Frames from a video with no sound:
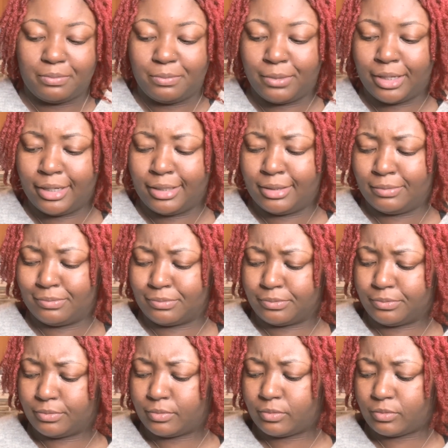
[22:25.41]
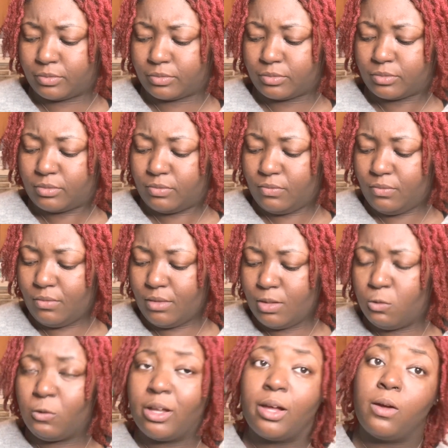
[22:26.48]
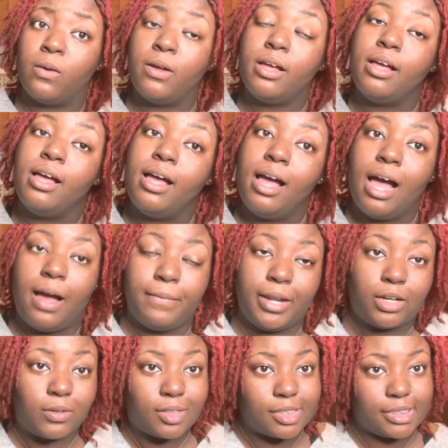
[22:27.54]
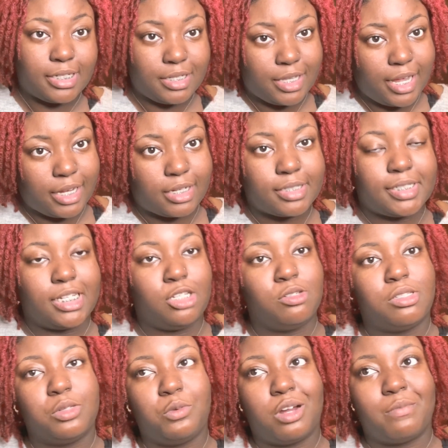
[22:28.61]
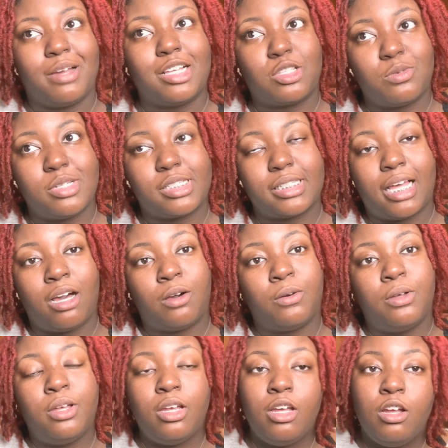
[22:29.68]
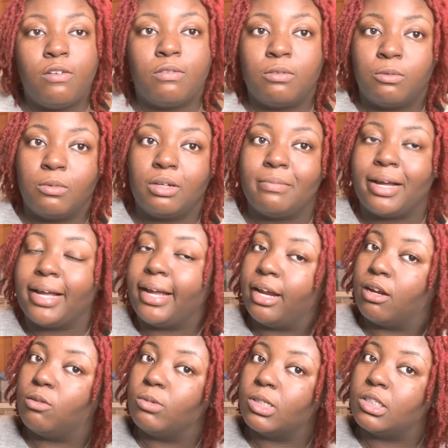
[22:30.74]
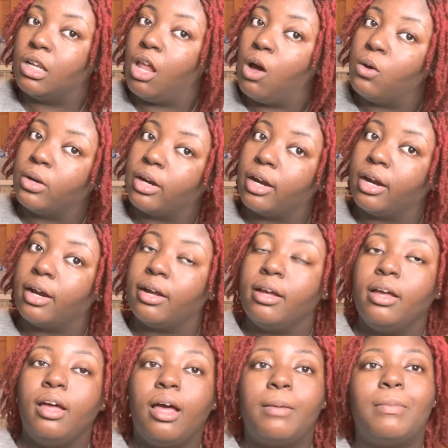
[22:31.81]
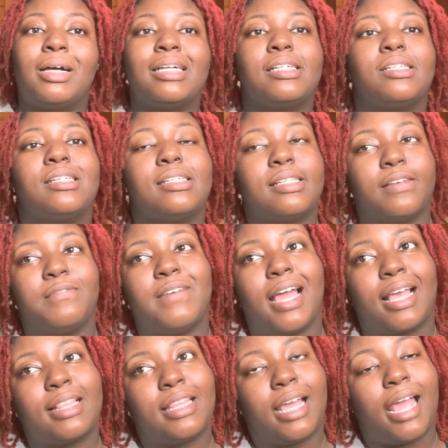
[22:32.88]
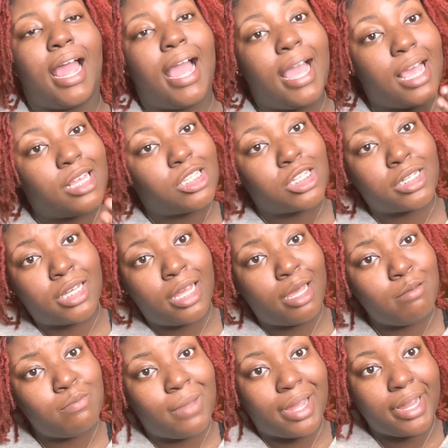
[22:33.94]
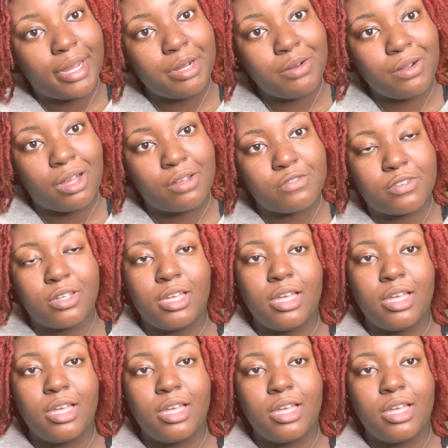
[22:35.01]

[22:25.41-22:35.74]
But well, I'm not going to say that, because I used to wear my twist out from when my hair was longer, but it's just the fact that I had to cut my hair off.